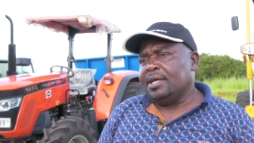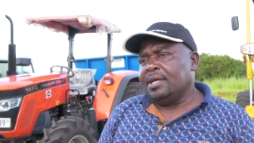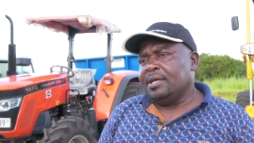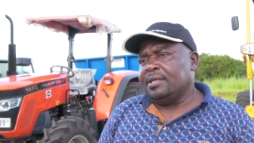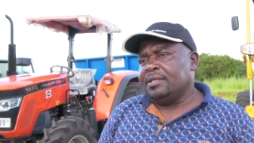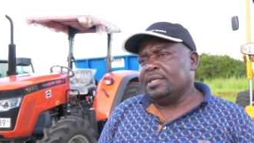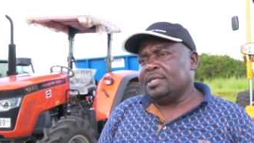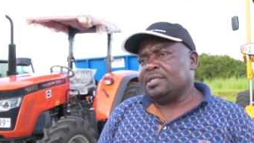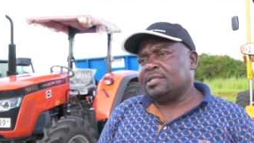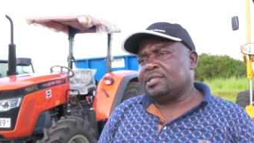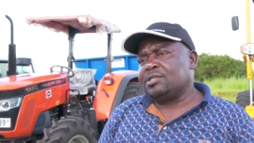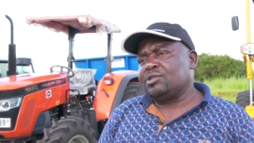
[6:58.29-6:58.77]

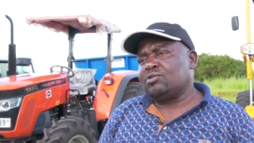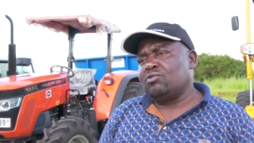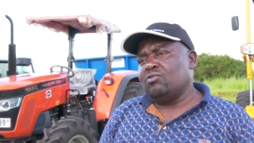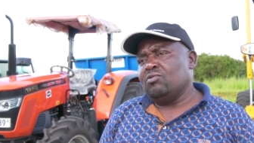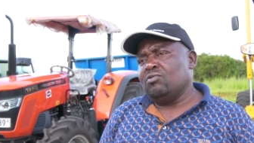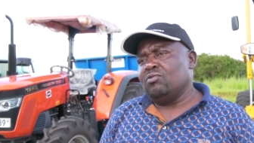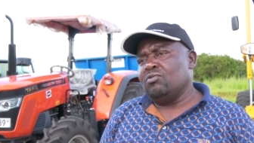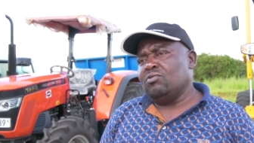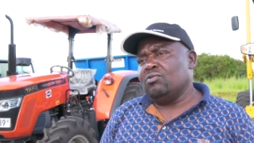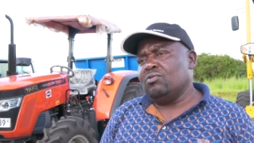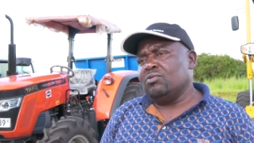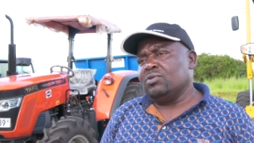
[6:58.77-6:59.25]
This
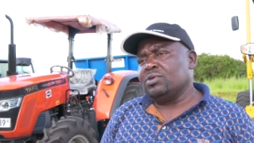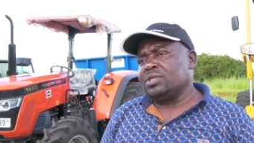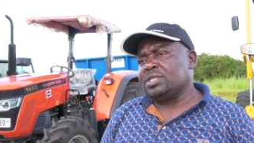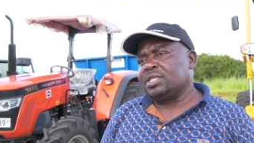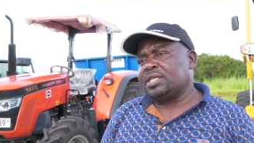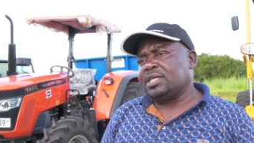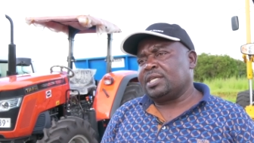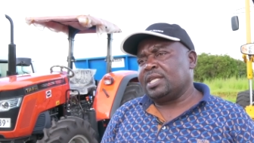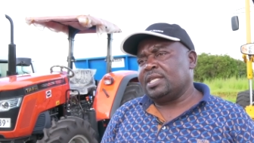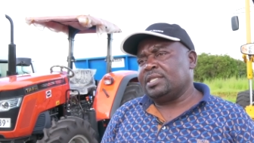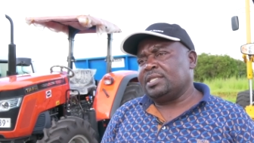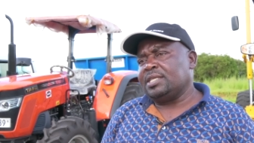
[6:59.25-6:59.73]
school was
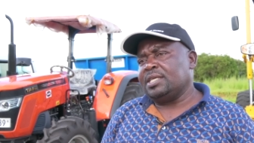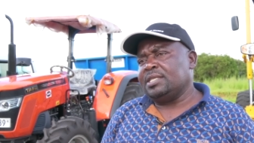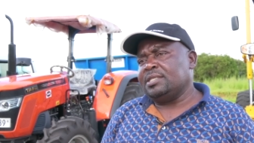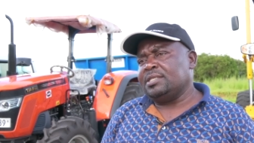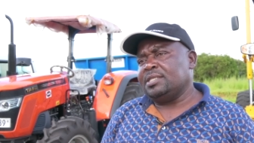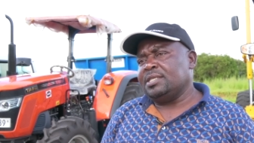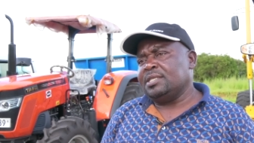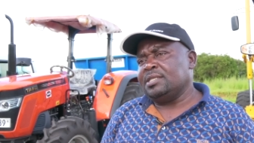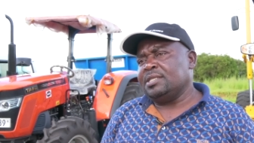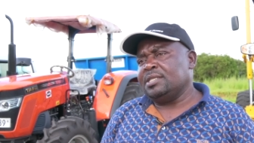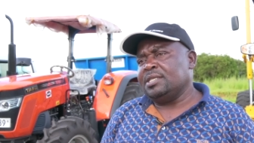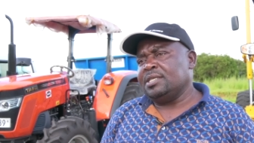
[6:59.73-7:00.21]
created
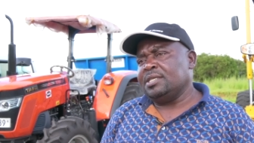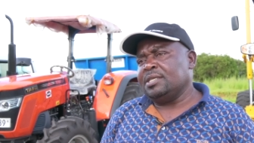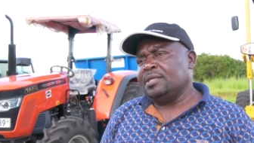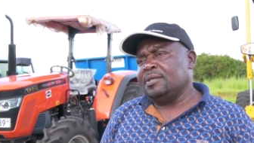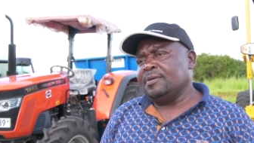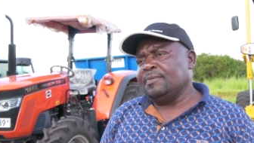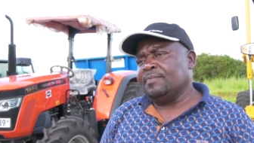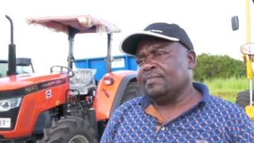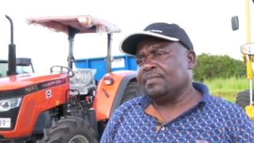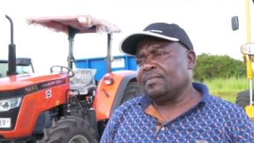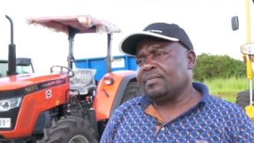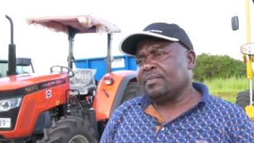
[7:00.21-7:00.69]
in,
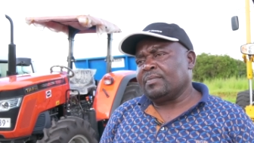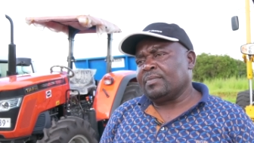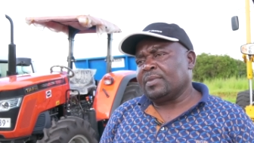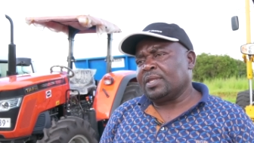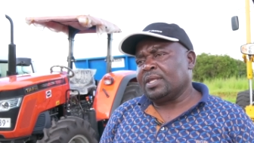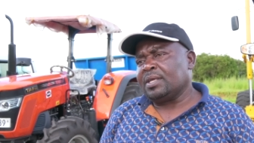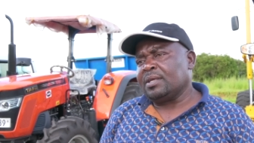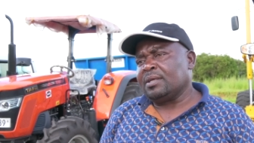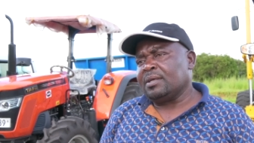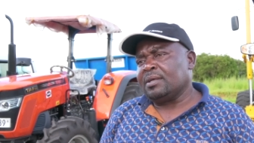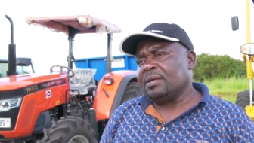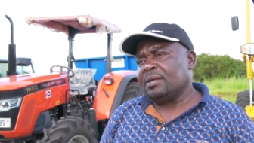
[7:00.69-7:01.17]

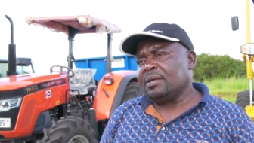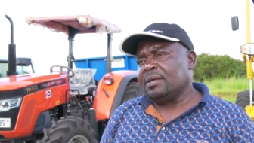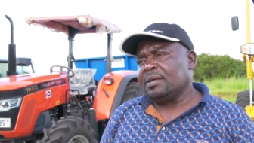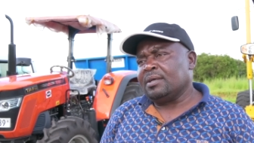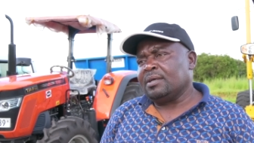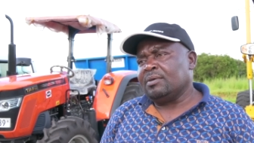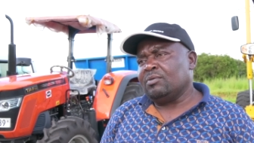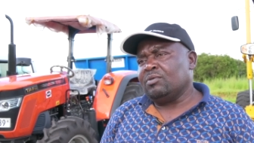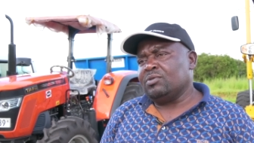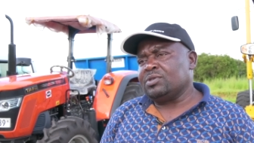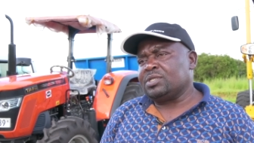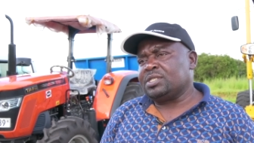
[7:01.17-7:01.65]

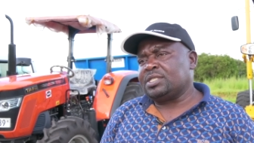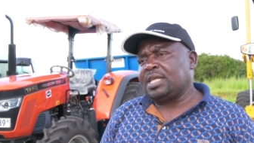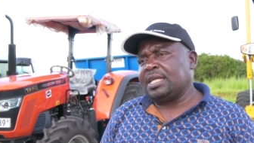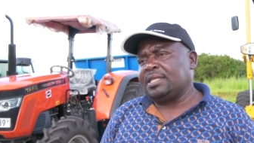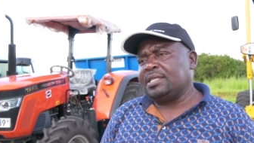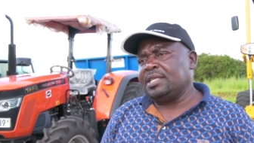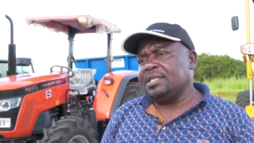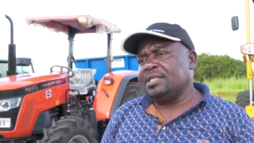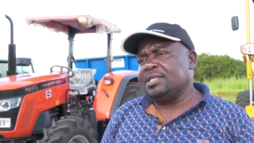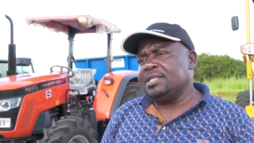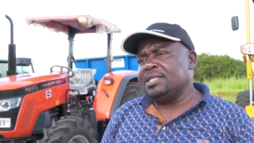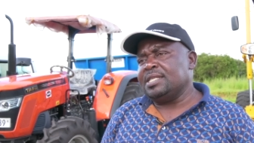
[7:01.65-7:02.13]
was
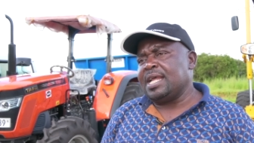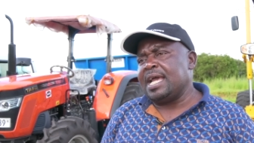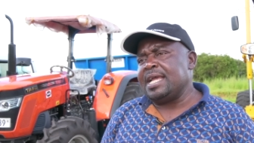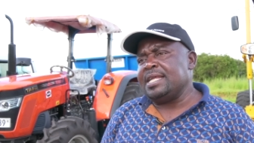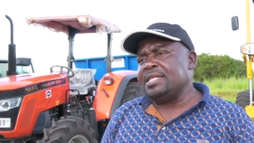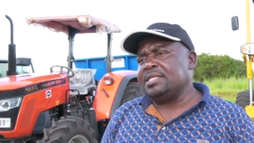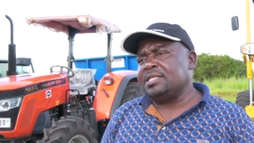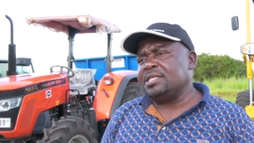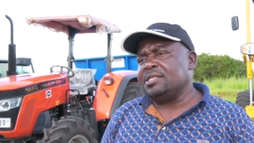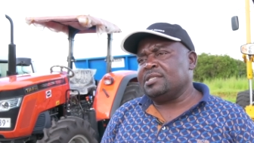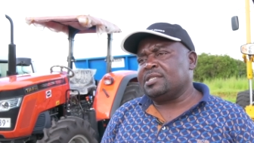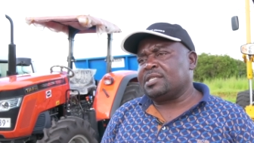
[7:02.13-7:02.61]
started in
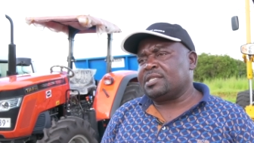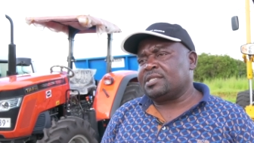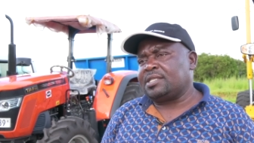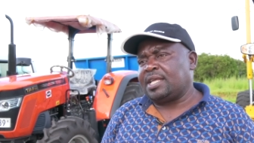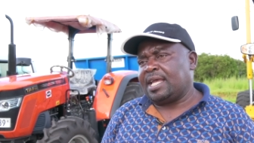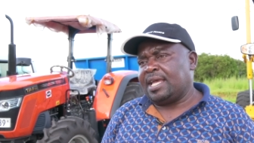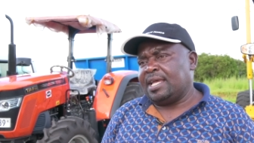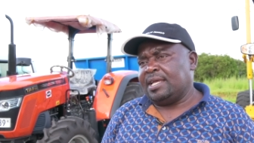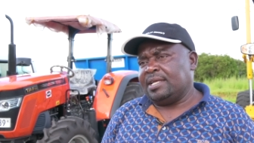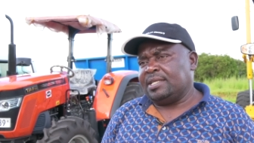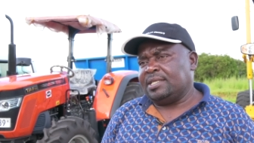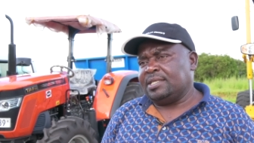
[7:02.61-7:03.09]

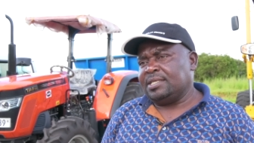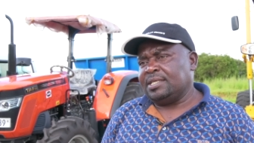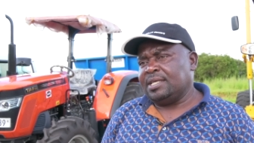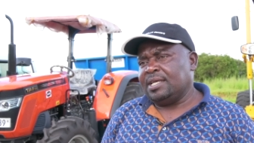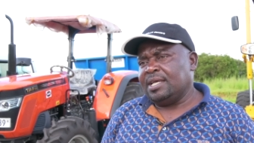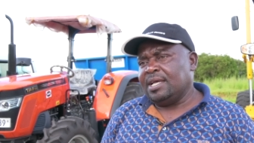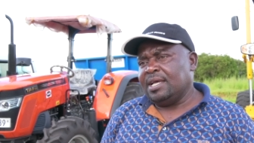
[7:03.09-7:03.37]
1968.